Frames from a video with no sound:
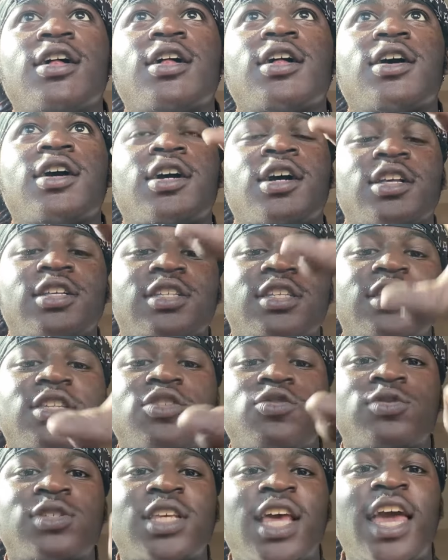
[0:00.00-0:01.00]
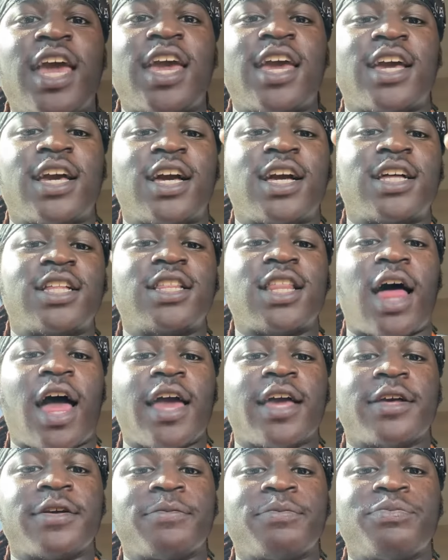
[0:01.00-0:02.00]
cuz you saying
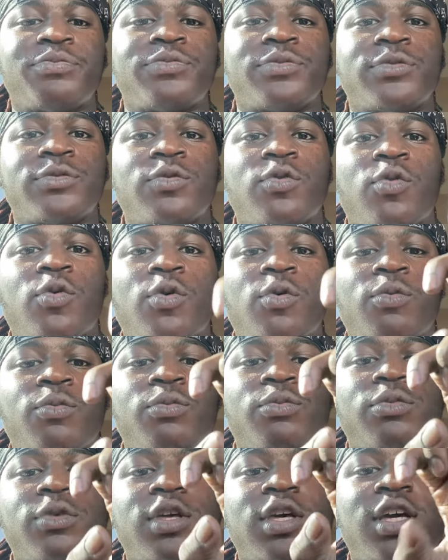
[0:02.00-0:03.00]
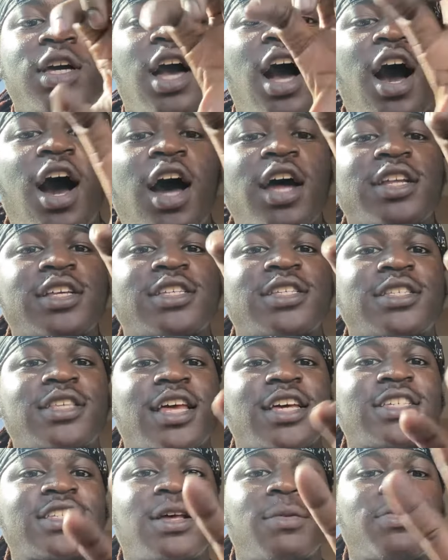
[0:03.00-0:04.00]
like God is
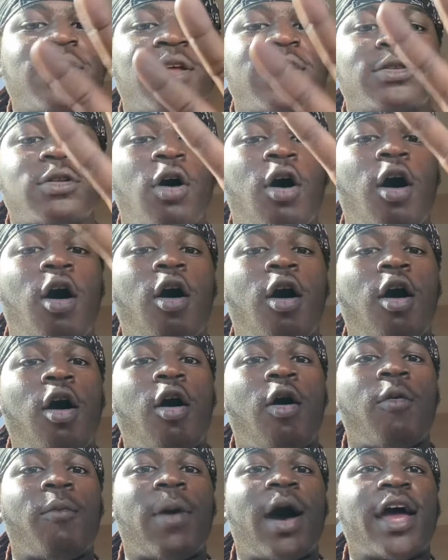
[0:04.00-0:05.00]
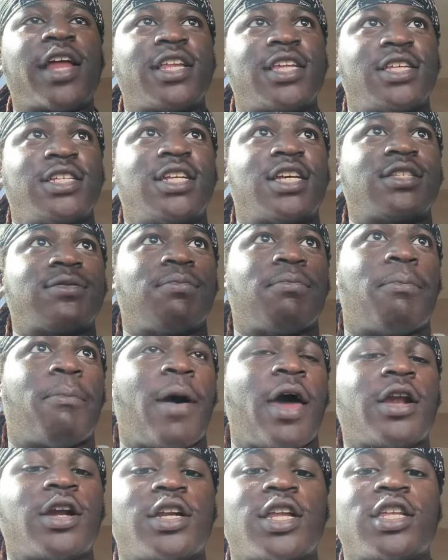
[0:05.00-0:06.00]
like something almighty that's
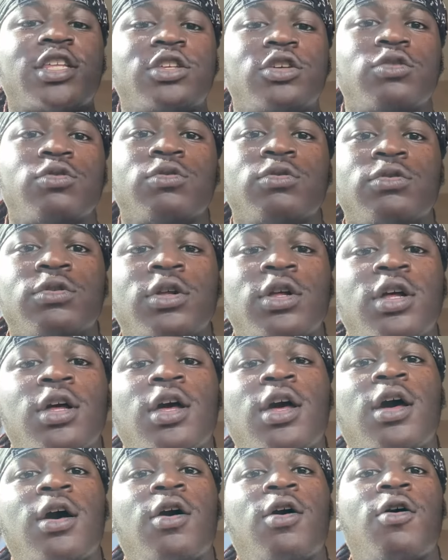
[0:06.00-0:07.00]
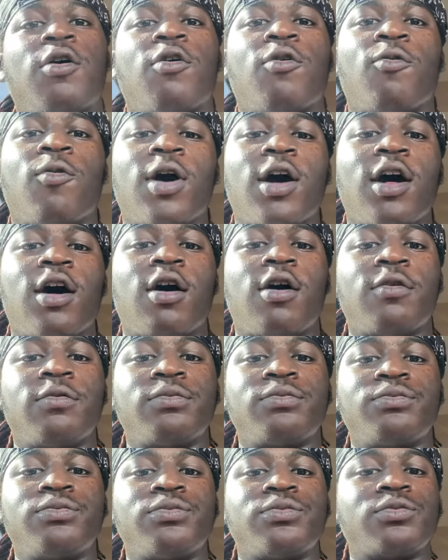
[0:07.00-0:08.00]
better than you. Well,
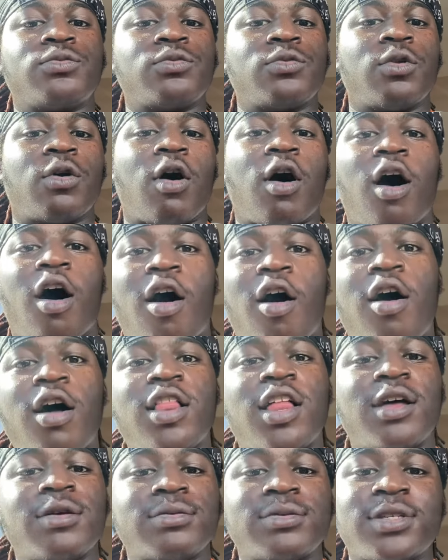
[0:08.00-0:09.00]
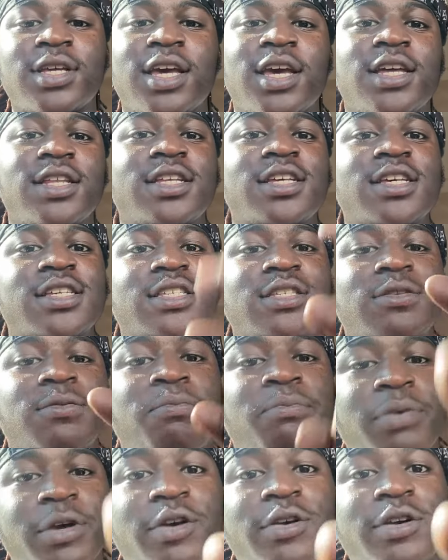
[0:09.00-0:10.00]
all I'm saying is
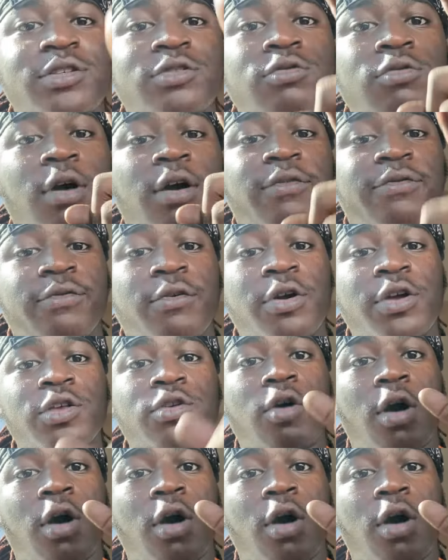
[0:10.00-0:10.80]
spirits who are for you